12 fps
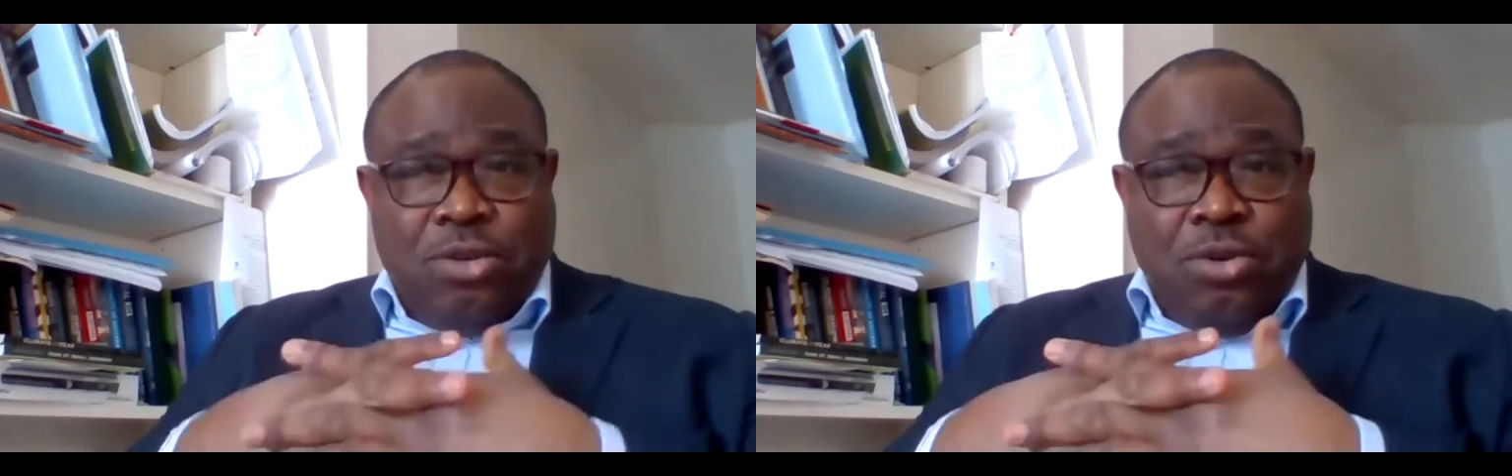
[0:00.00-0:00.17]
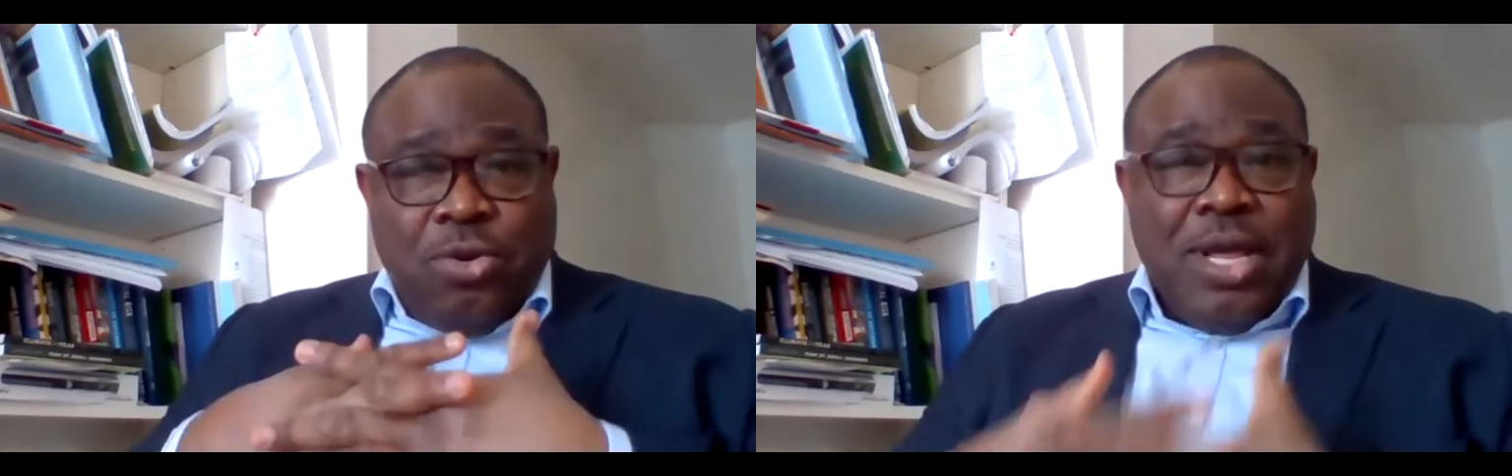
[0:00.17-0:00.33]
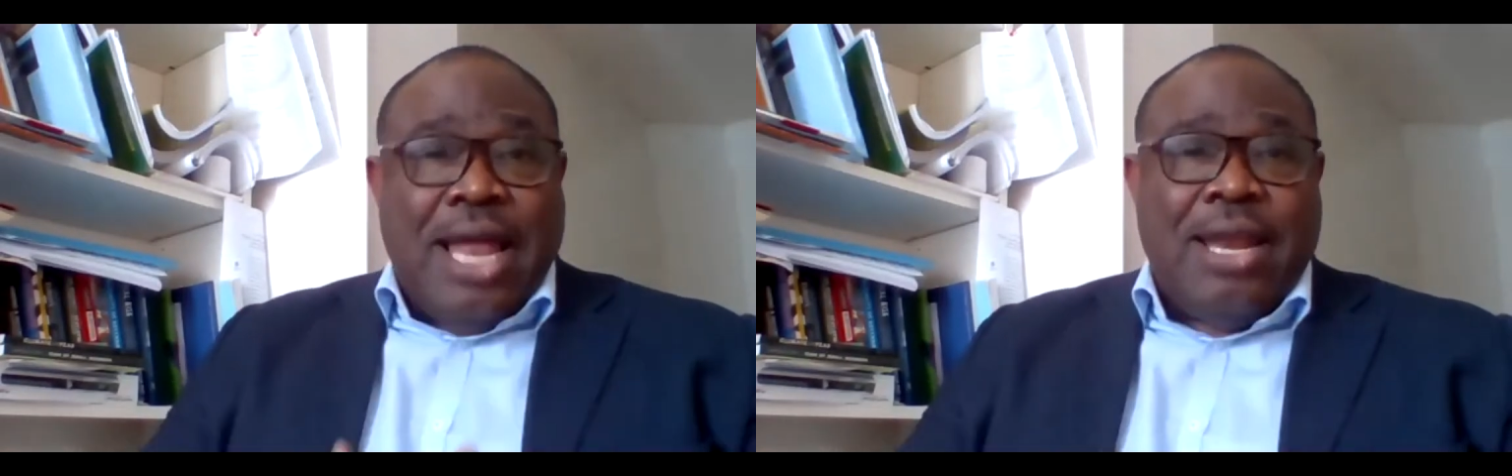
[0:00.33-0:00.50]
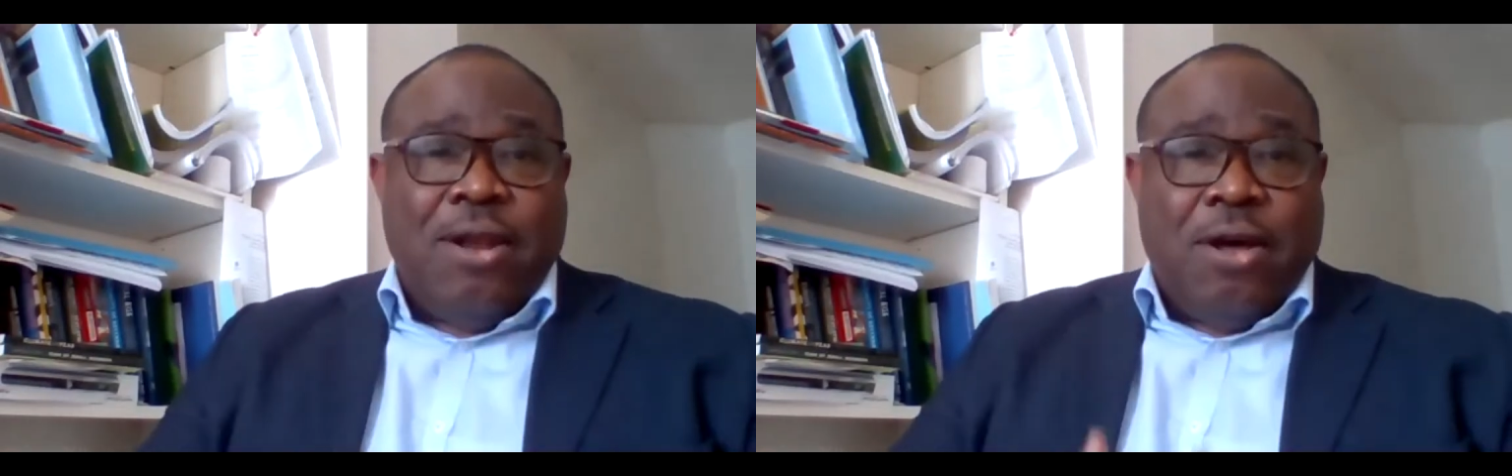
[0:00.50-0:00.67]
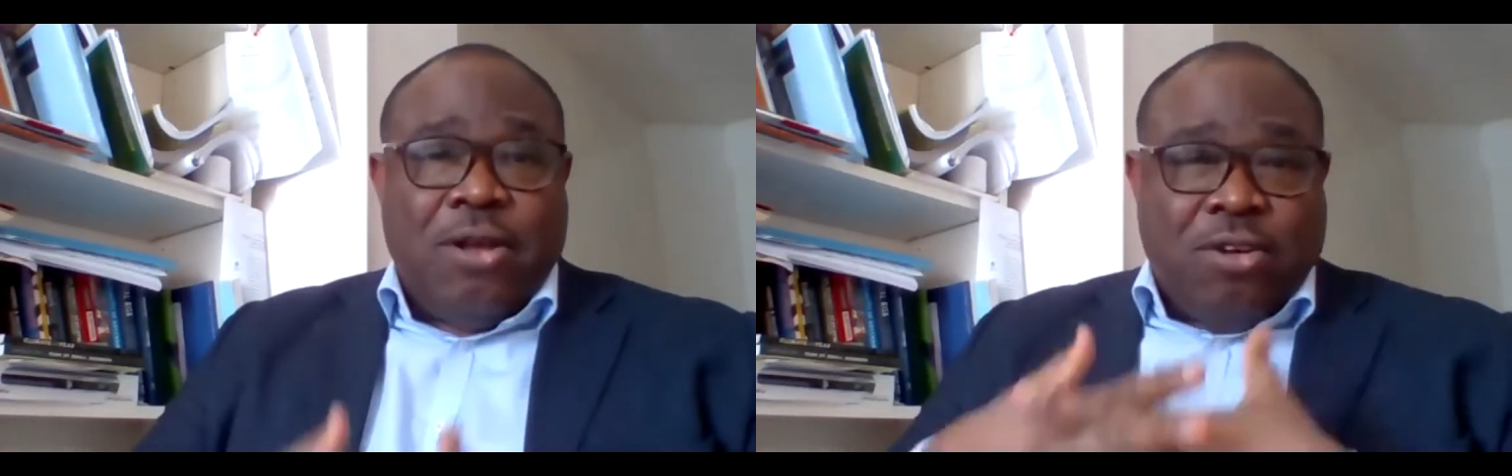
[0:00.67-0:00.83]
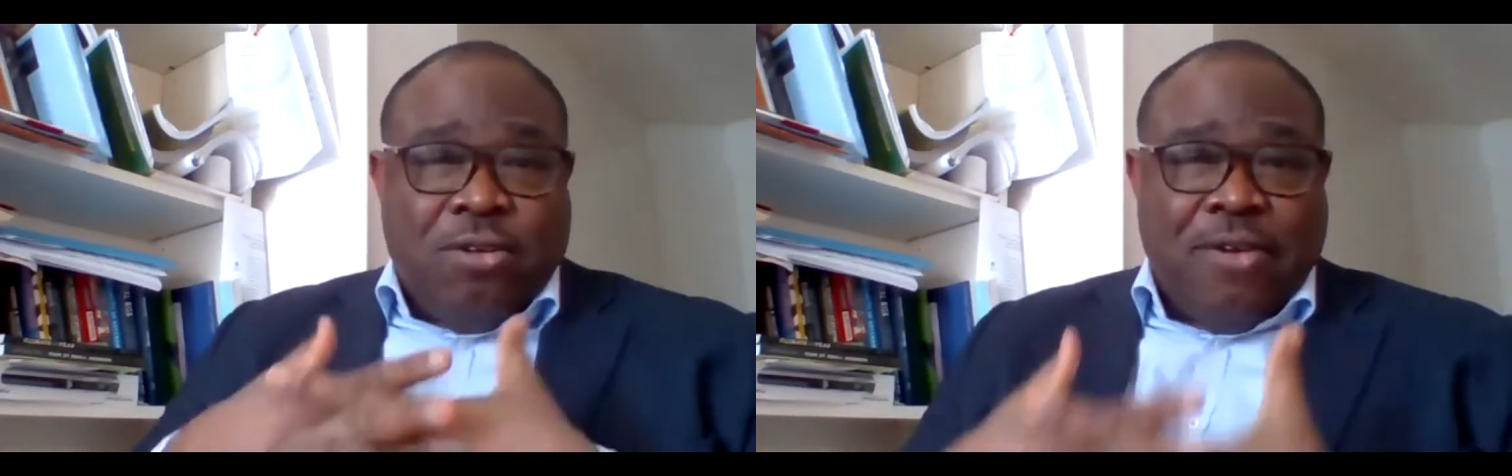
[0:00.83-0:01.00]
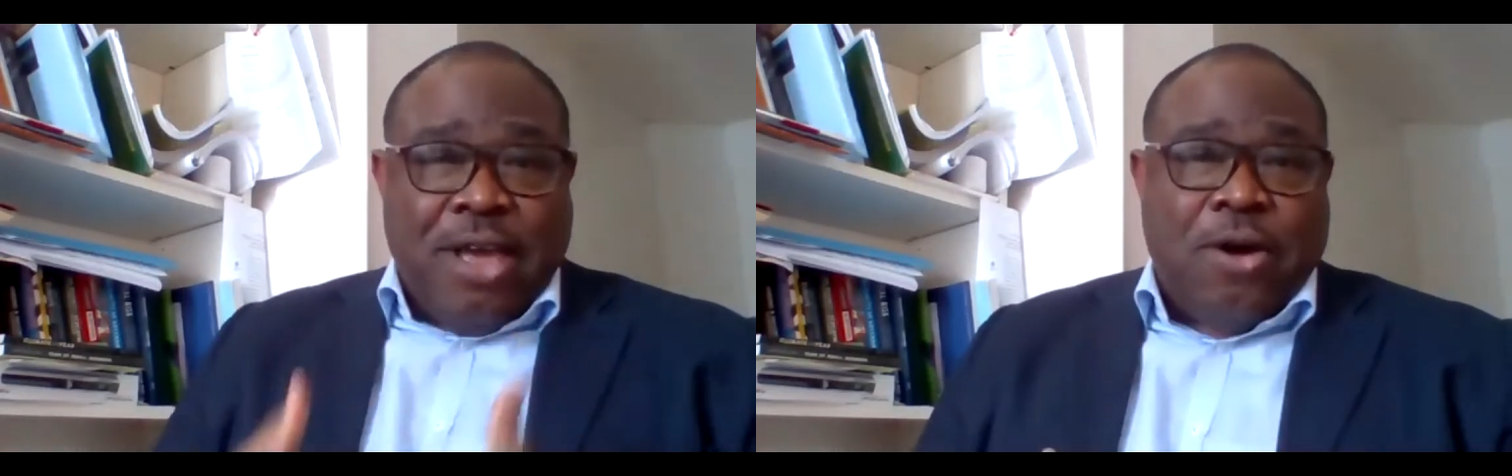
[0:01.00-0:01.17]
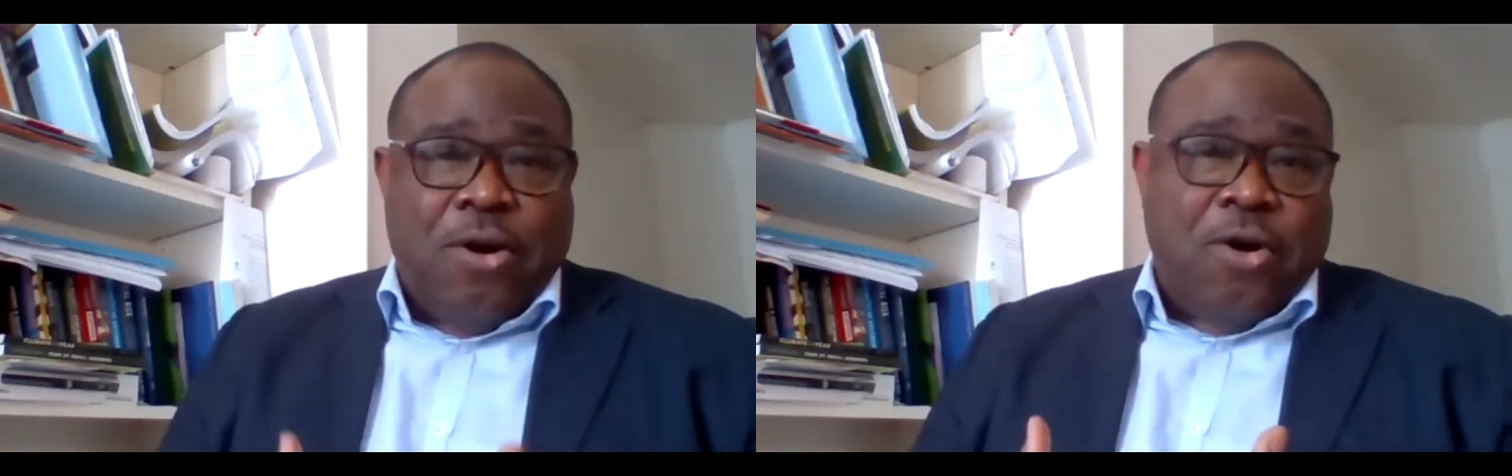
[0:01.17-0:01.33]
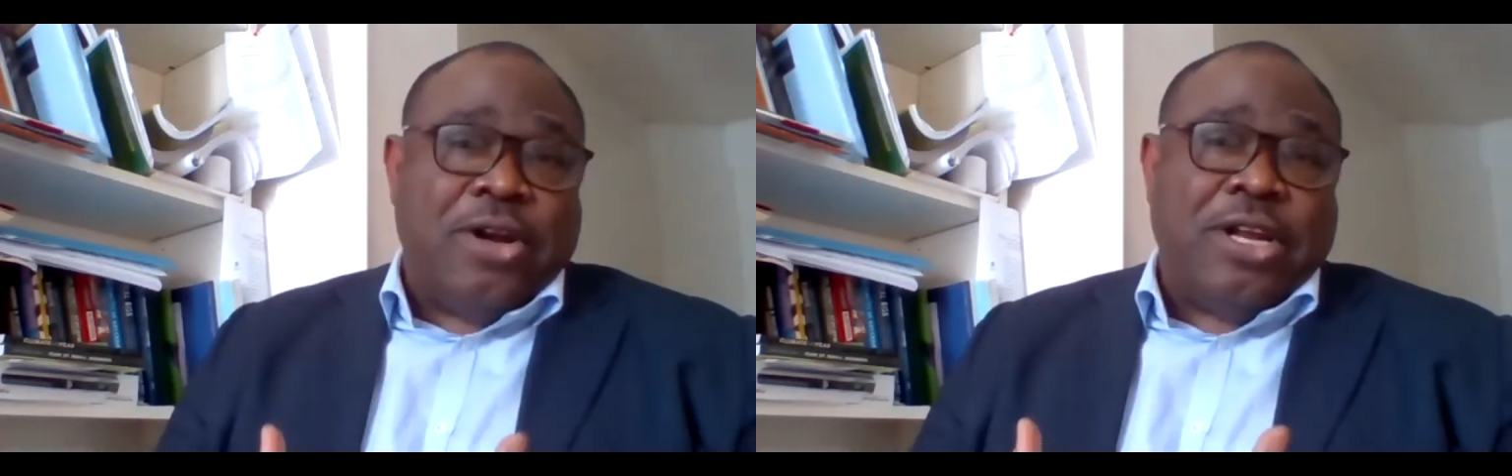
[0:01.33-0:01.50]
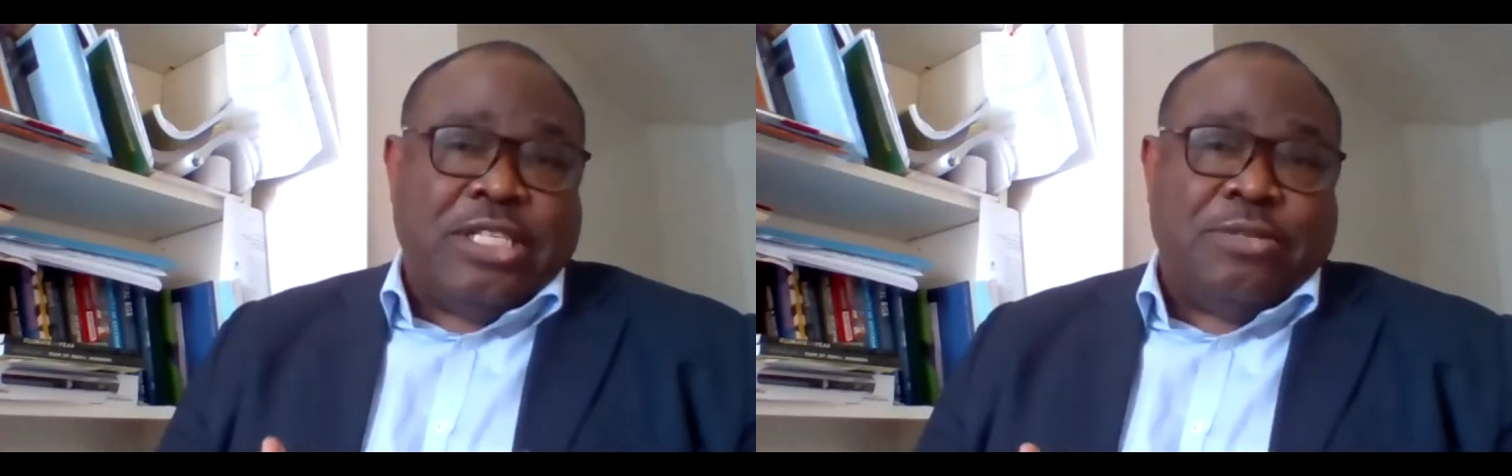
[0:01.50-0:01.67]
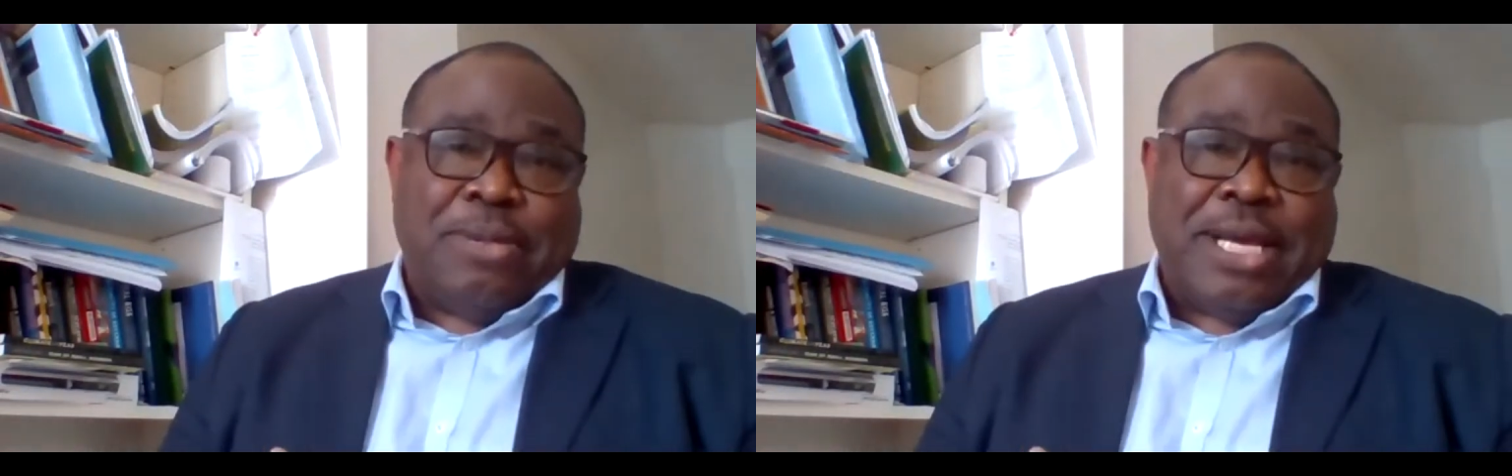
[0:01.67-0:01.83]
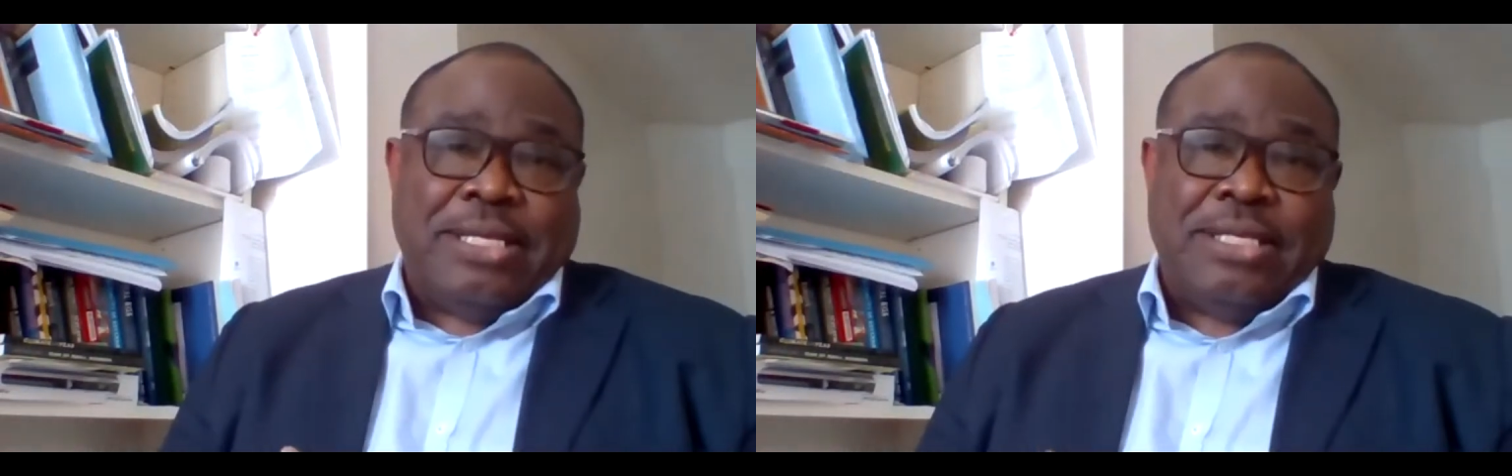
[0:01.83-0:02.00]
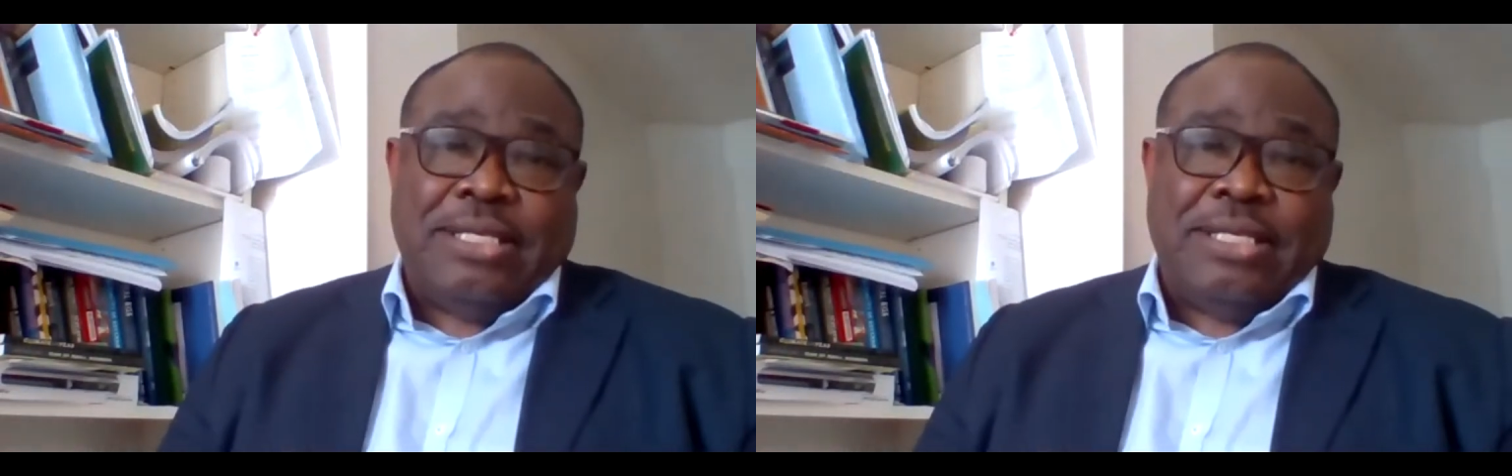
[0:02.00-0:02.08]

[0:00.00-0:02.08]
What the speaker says: doing a lot of encouragement.